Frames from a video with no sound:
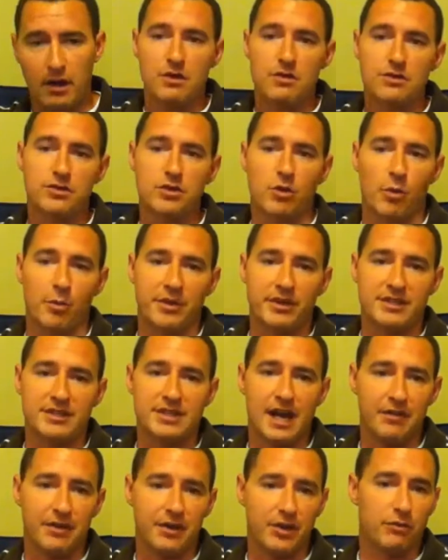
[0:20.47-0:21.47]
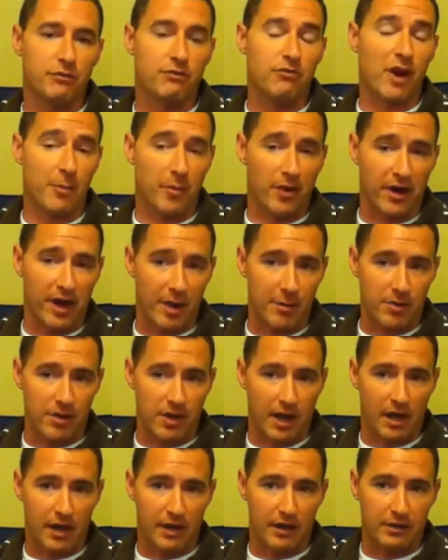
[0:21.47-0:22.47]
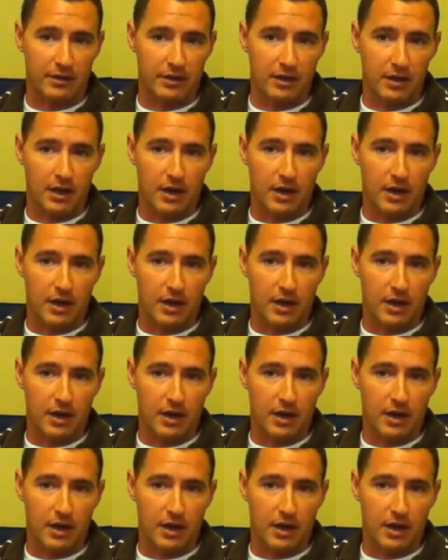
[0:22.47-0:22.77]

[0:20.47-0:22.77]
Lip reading: So when we designed the new Framework API,